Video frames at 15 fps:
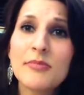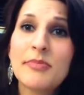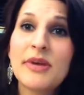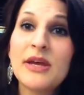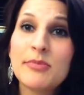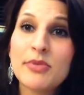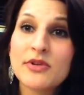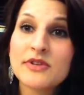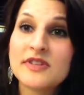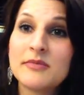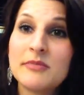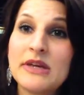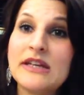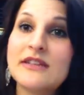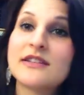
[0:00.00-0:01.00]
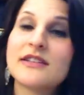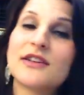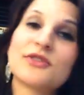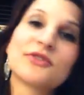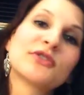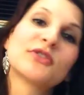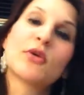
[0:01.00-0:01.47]
people to meet.
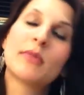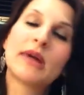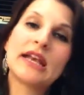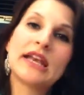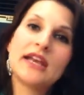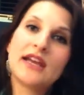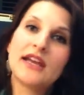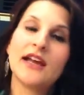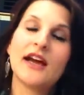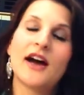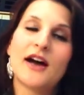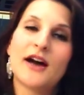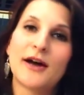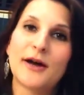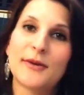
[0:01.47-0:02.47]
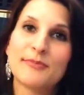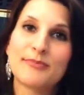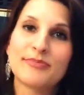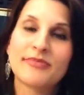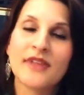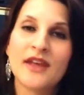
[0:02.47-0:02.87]
There's so many um,